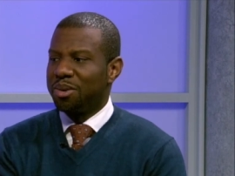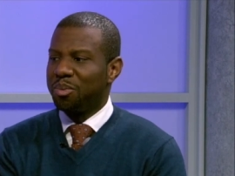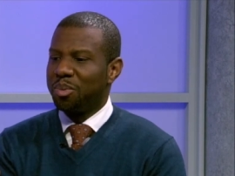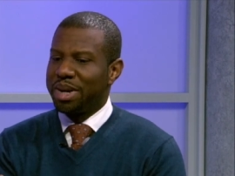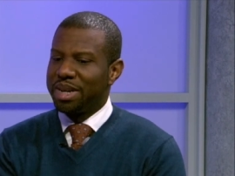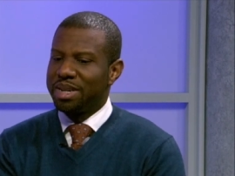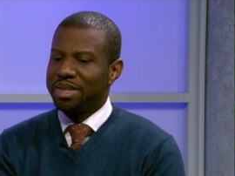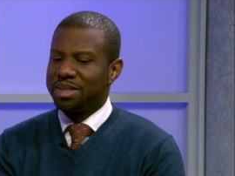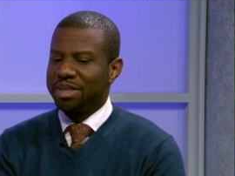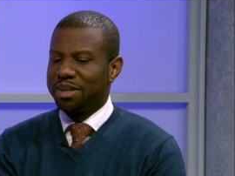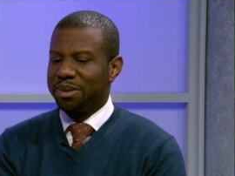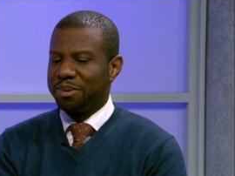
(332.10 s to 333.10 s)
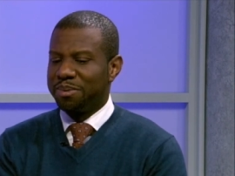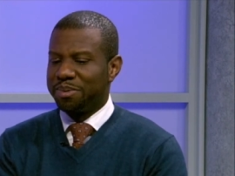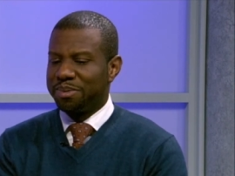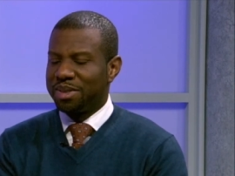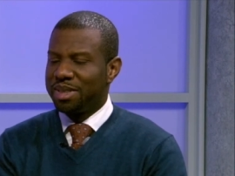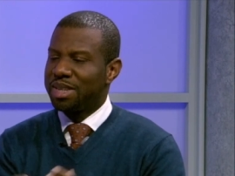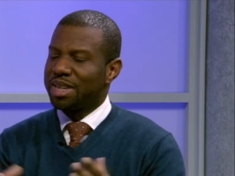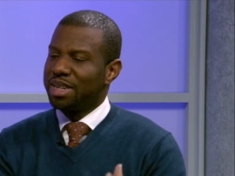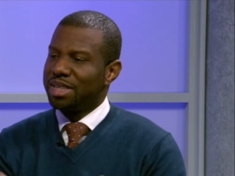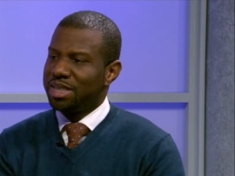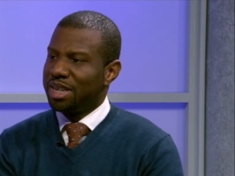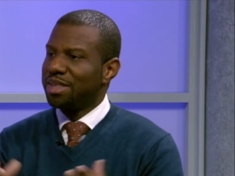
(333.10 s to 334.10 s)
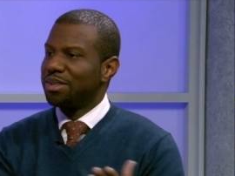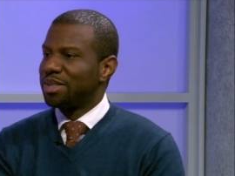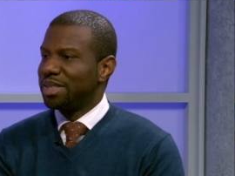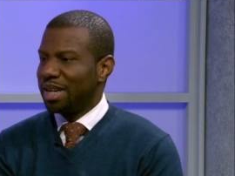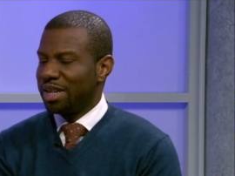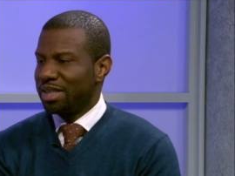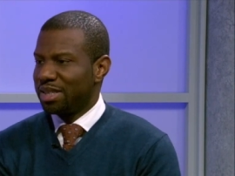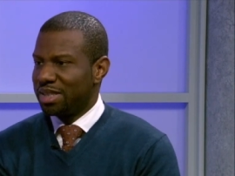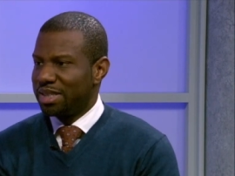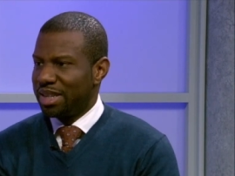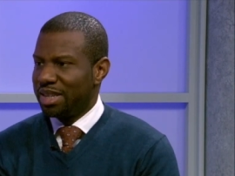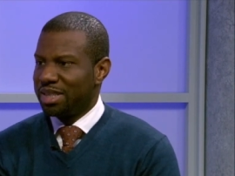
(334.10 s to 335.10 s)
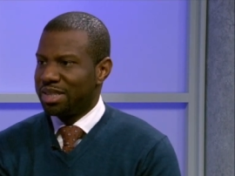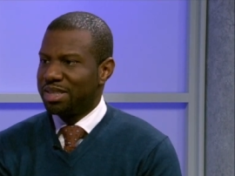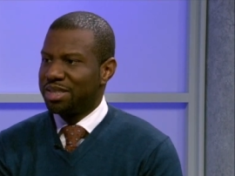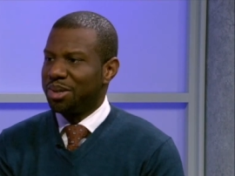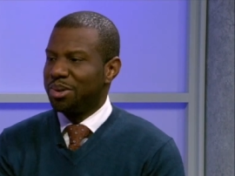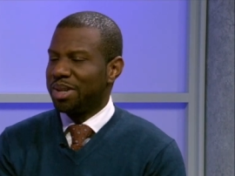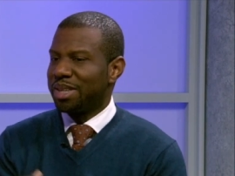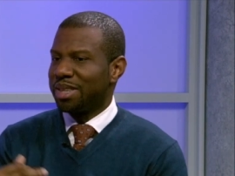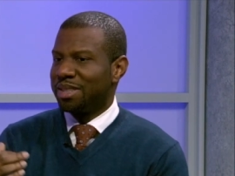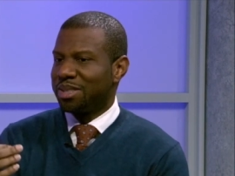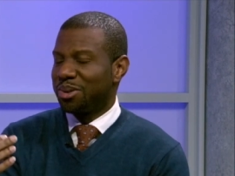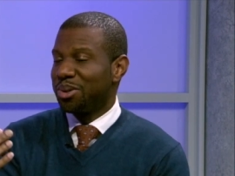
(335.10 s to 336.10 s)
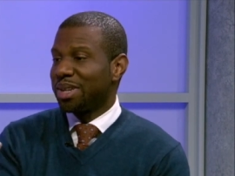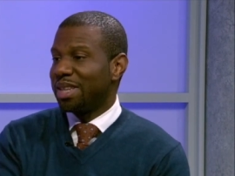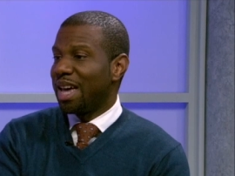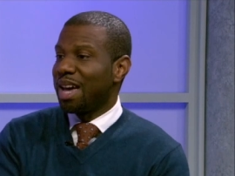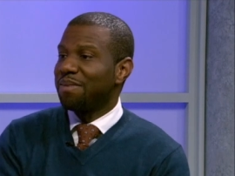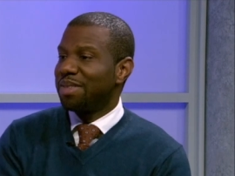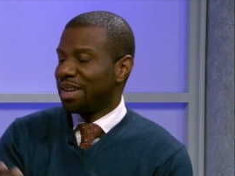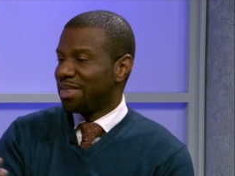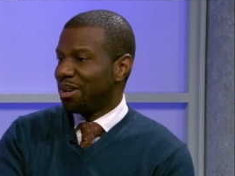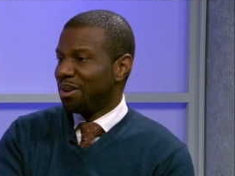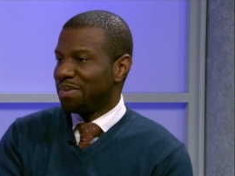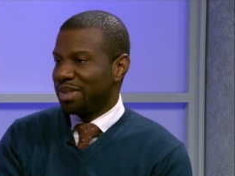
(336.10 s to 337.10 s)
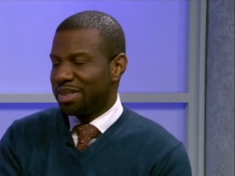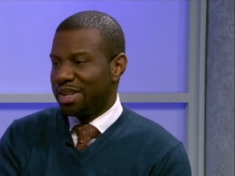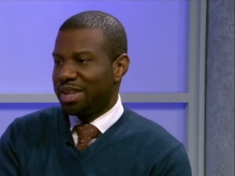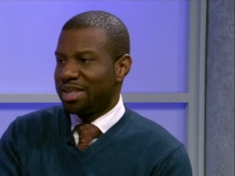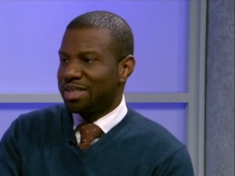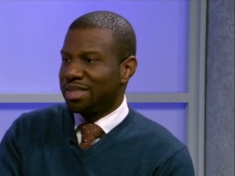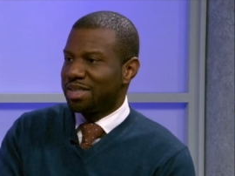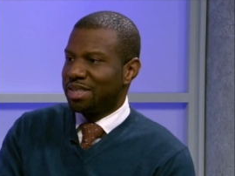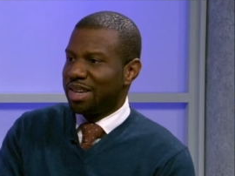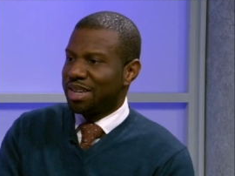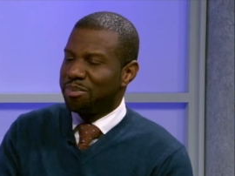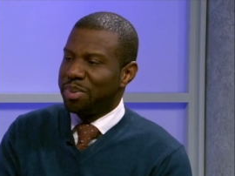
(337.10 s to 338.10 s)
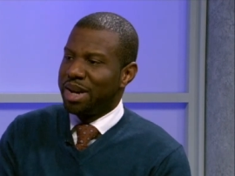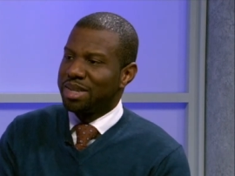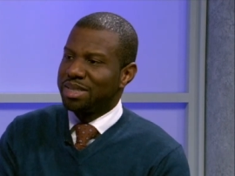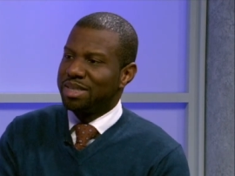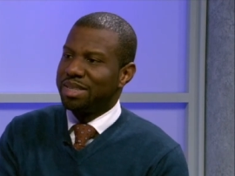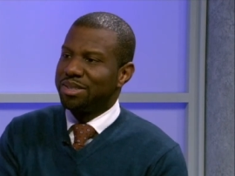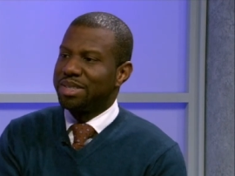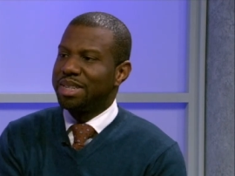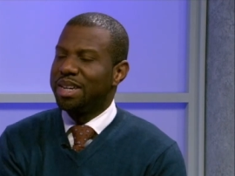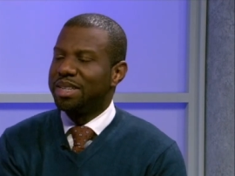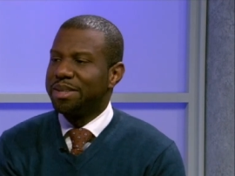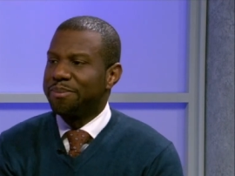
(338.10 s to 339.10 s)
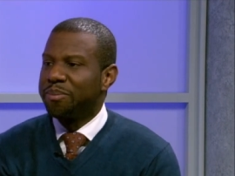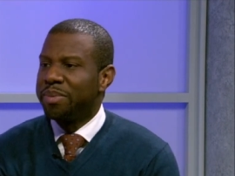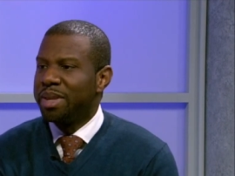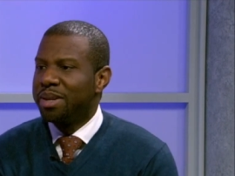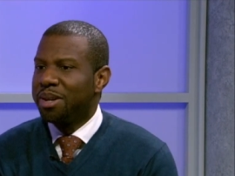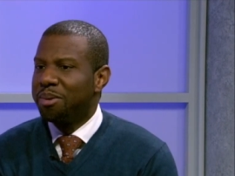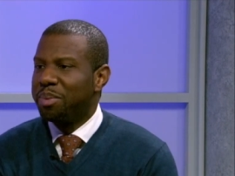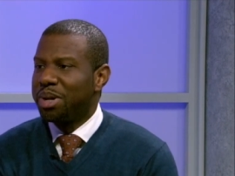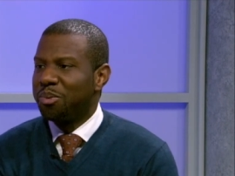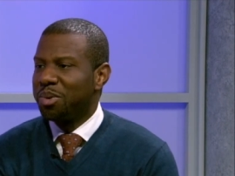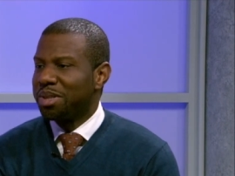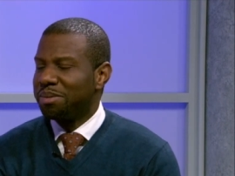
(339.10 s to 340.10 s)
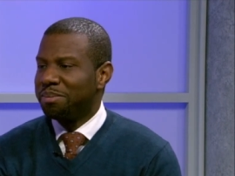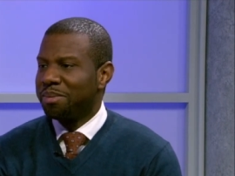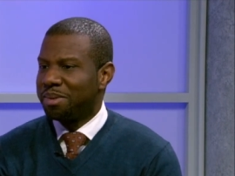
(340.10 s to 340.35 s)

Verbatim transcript: ways of looking and understanding the data. So, it, so you can have that thoughtful analysis and that compassionate understanding. But what